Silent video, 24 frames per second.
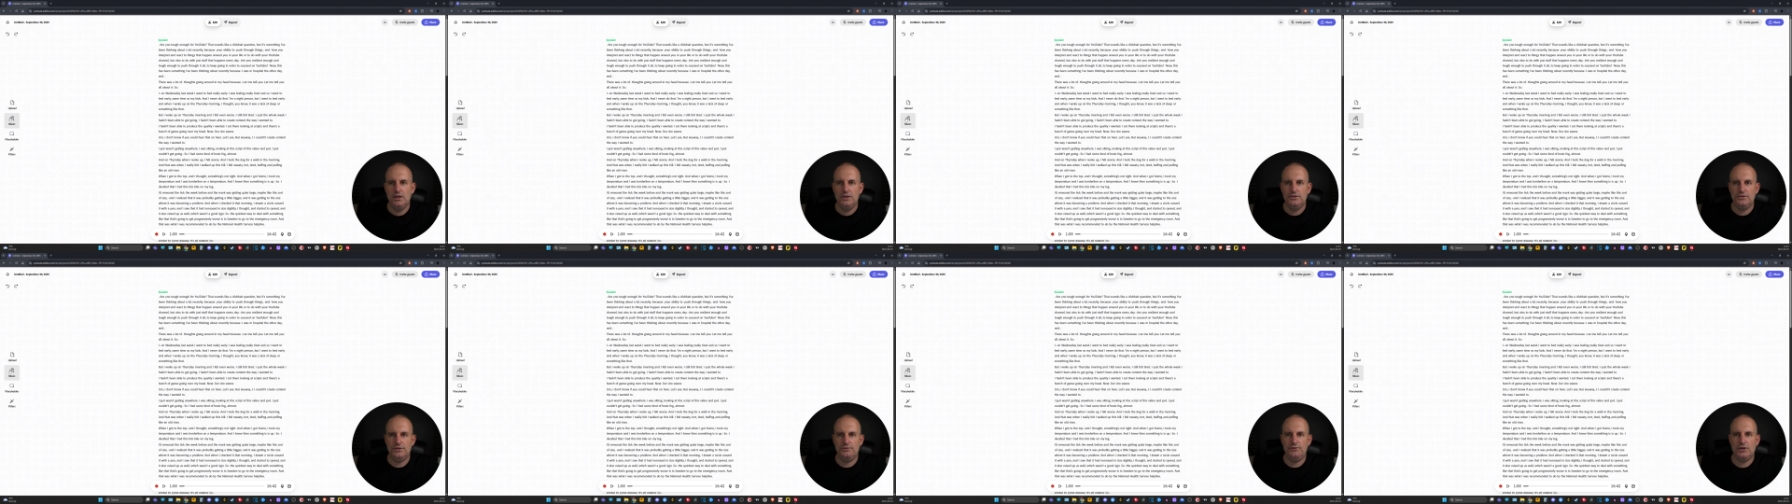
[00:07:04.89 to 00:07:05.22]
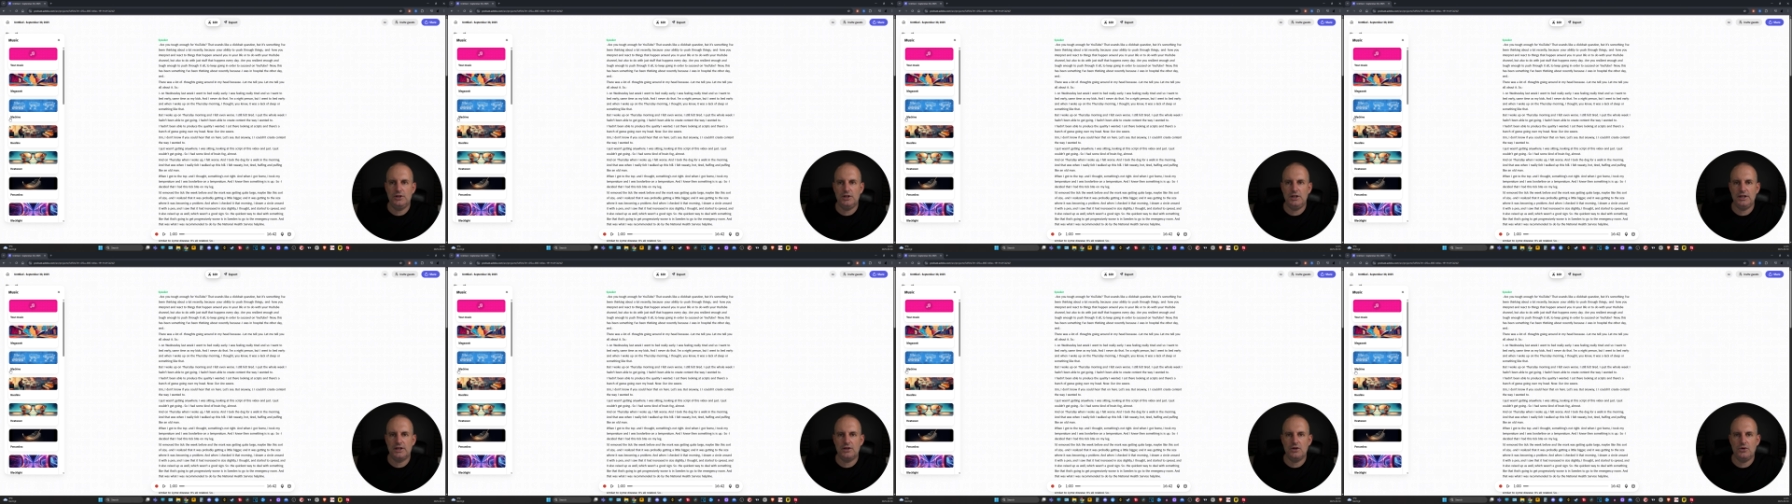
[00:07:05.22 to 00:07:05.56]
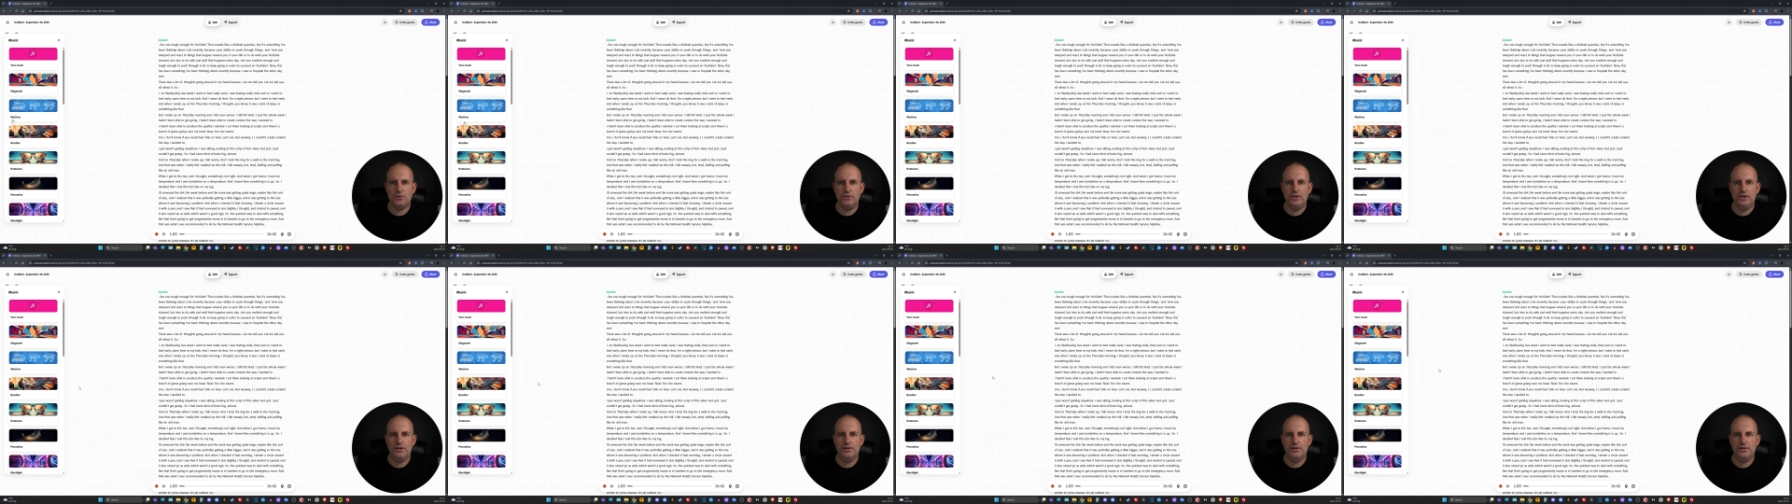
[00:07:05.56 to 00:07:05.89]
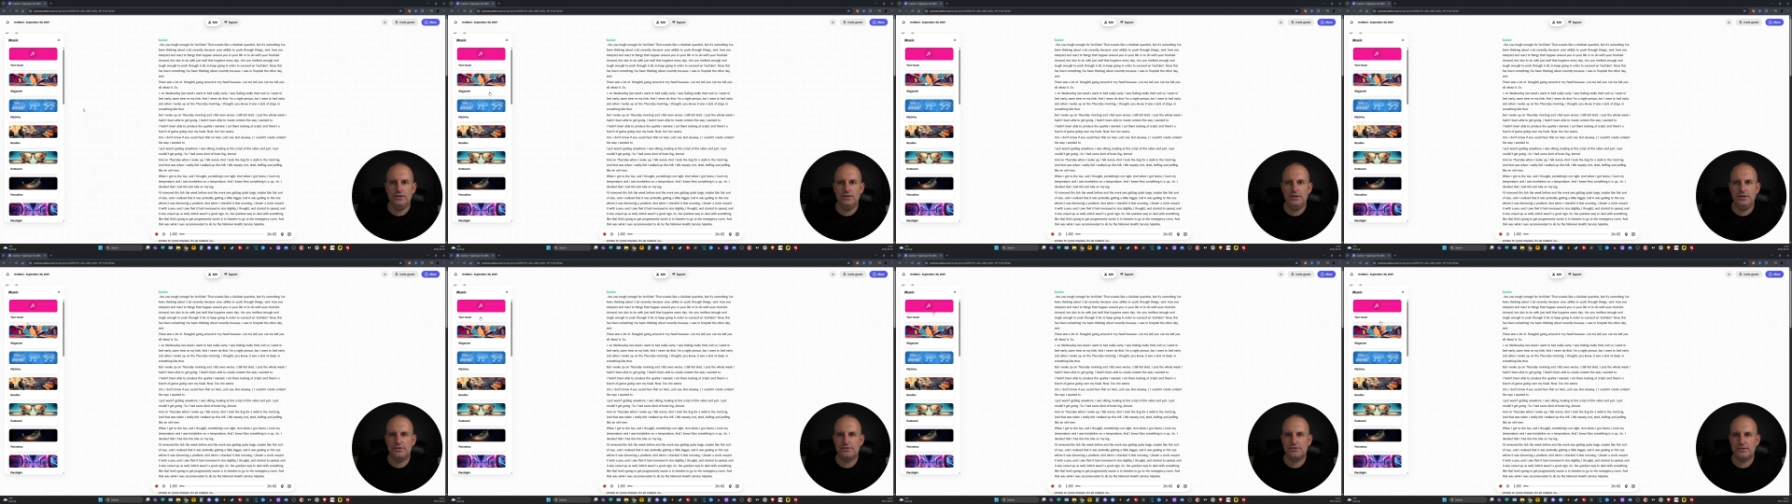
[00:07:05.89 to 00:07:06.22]
So if you click on
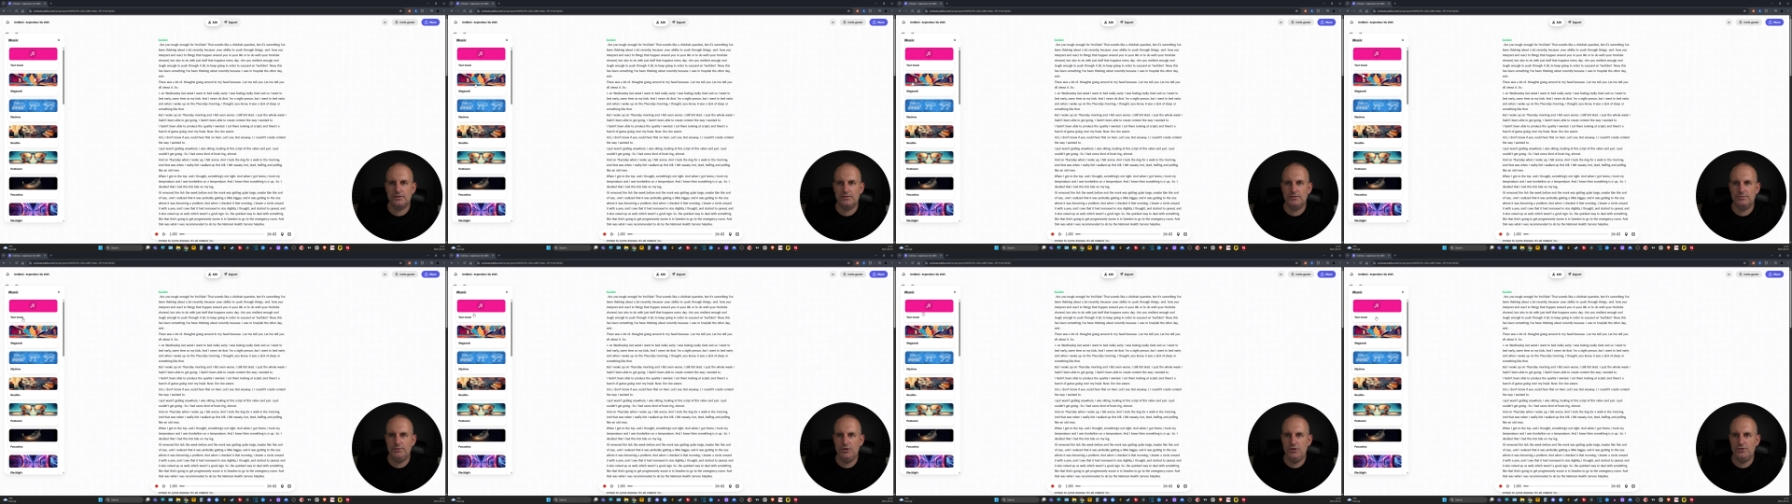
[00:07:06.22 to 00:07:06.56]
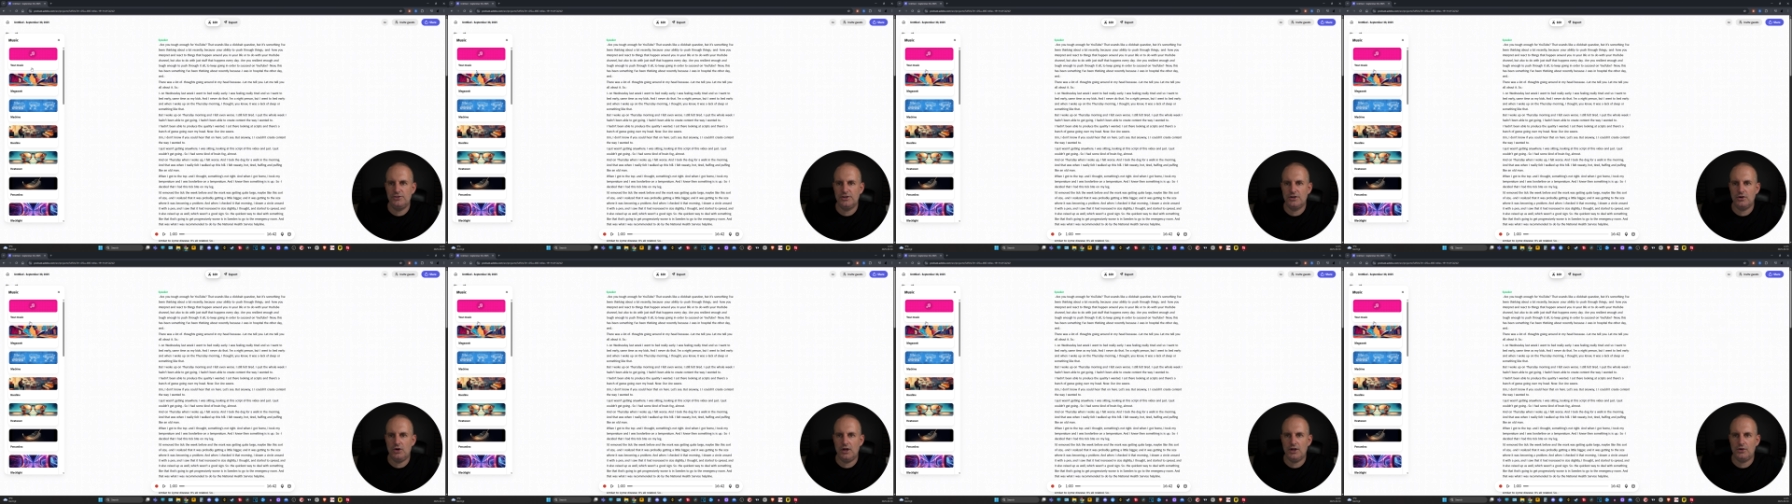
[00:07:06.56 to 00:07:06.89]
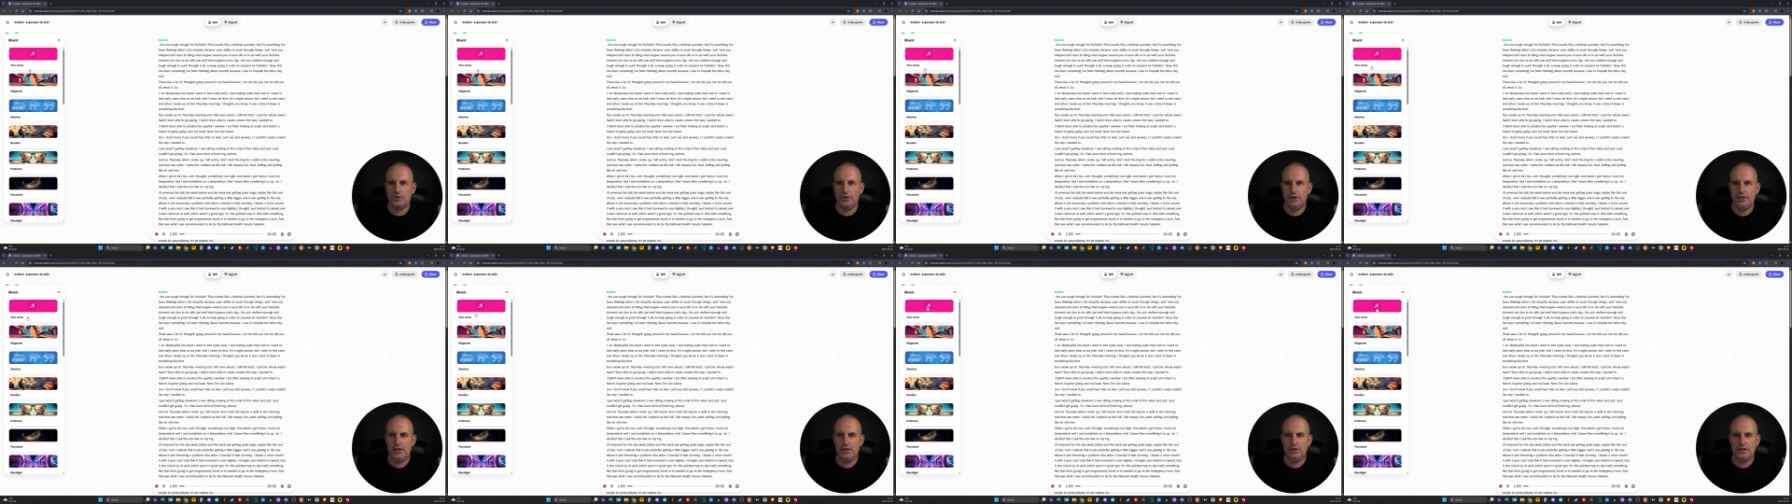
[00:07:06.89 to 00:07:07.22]
this music icon here,